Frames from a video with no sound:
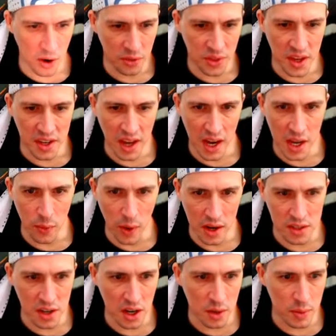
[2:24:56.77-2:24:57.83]
think
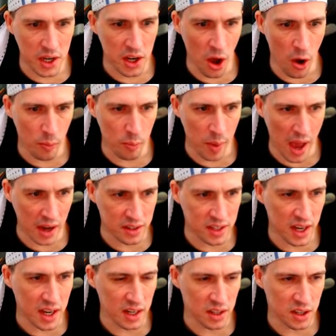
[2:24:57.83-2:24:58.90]
anyone's gonna be going back to
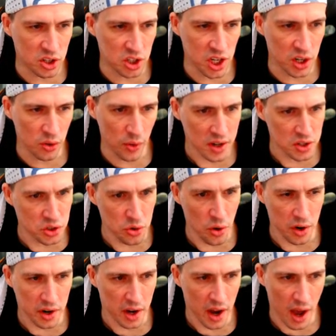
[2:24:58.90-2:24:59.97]
eat at the Chin
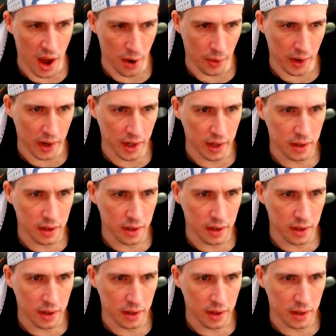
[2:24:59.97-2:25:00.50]
restaurant in a hurry.